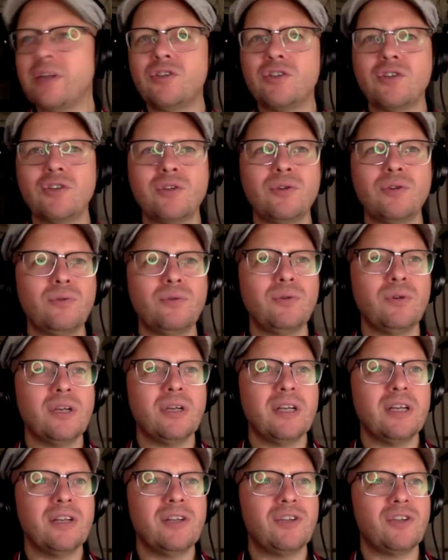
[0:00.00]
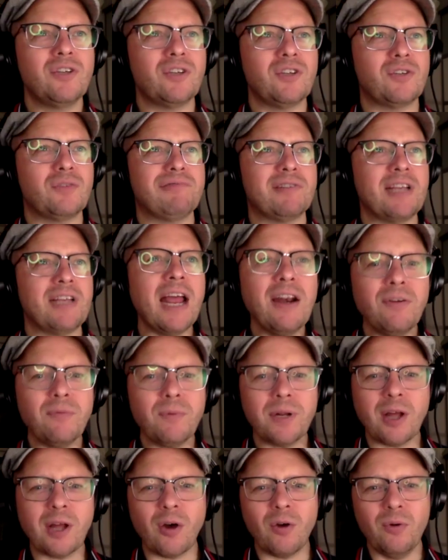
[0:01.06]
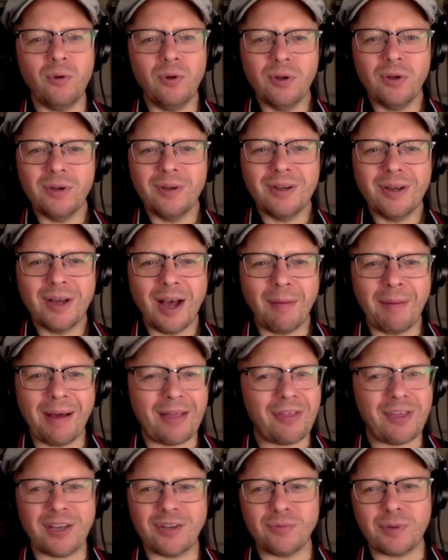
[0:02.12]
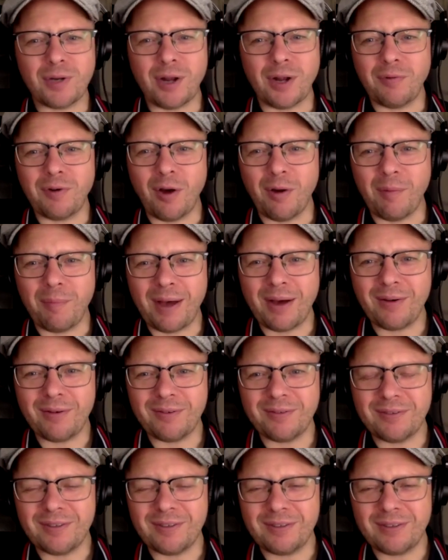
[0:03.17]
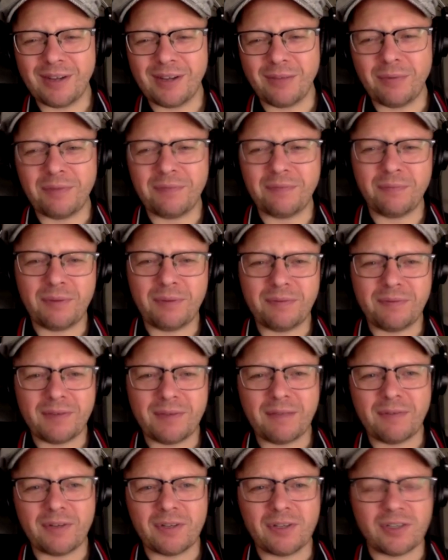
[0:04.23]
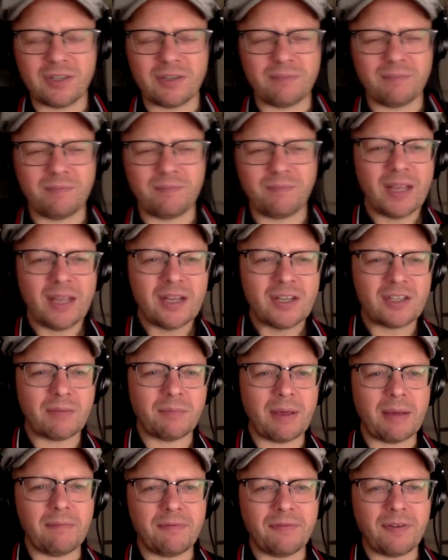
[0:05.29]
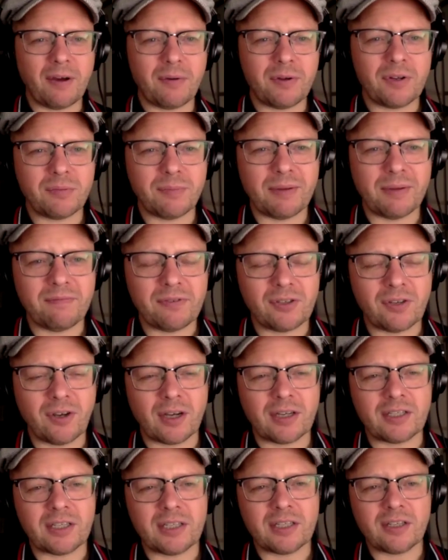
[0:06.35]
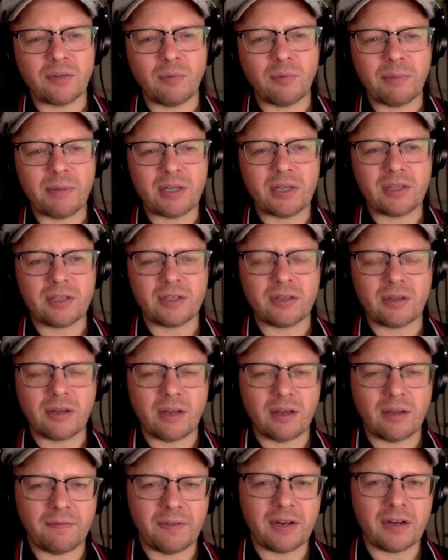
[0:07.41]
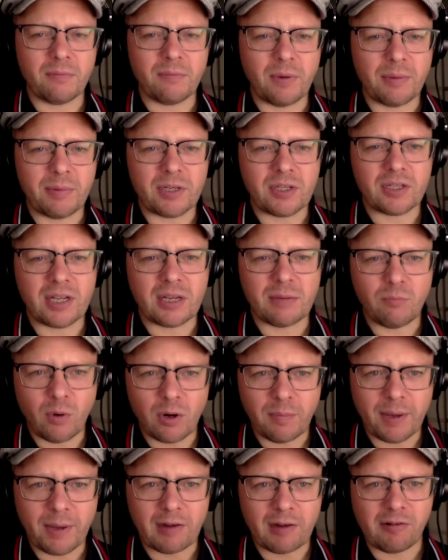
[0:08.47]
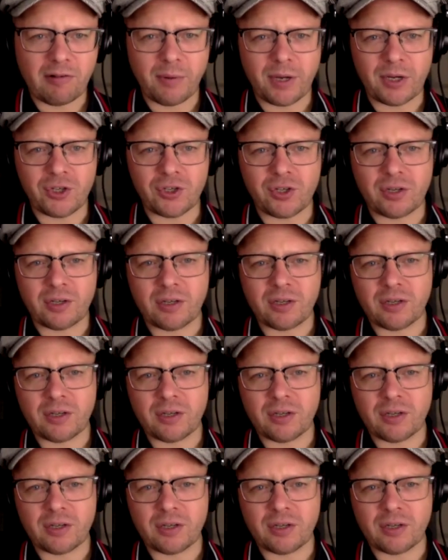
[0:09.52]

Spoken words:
to just pretend we know about things we don't know about. We've given some info and some insights into the women's Finland women's team. What about Croatia?